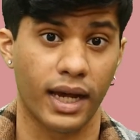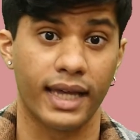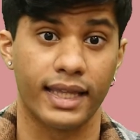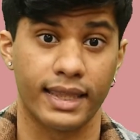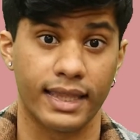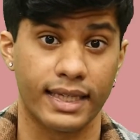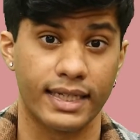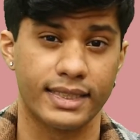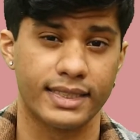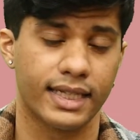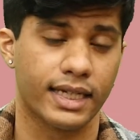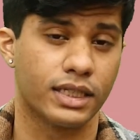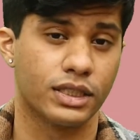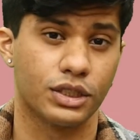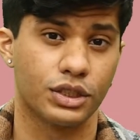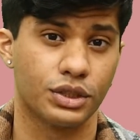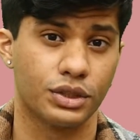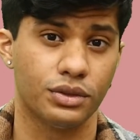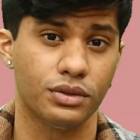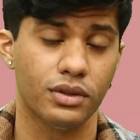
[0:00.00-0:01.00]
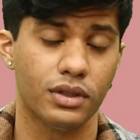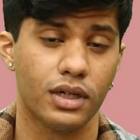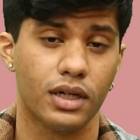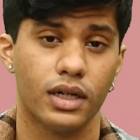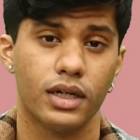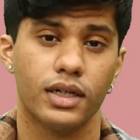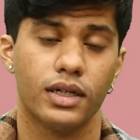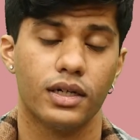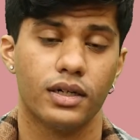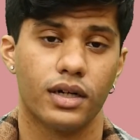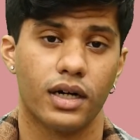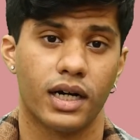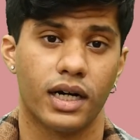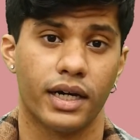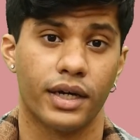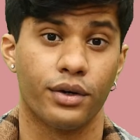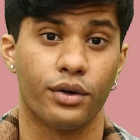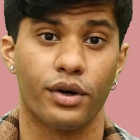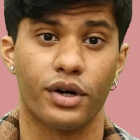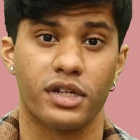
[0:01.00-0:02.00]
at least N2,
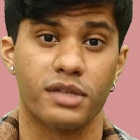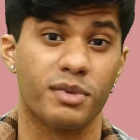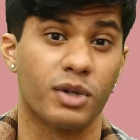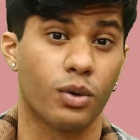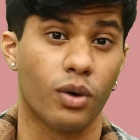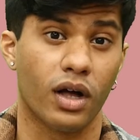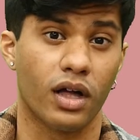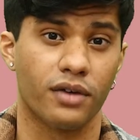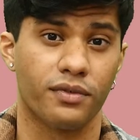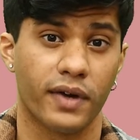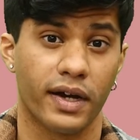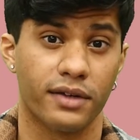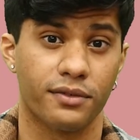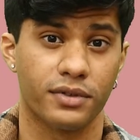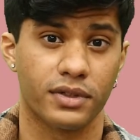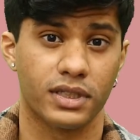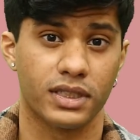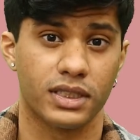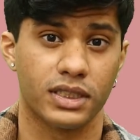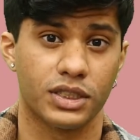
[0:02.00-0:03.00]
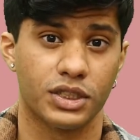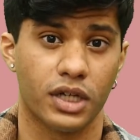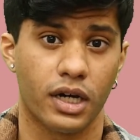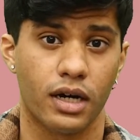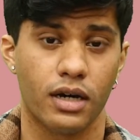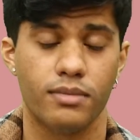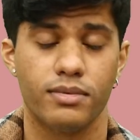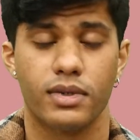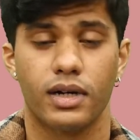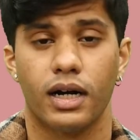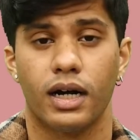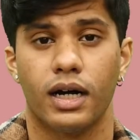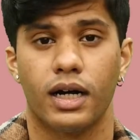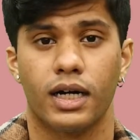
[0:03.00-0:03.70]
in order to be qualified for this job.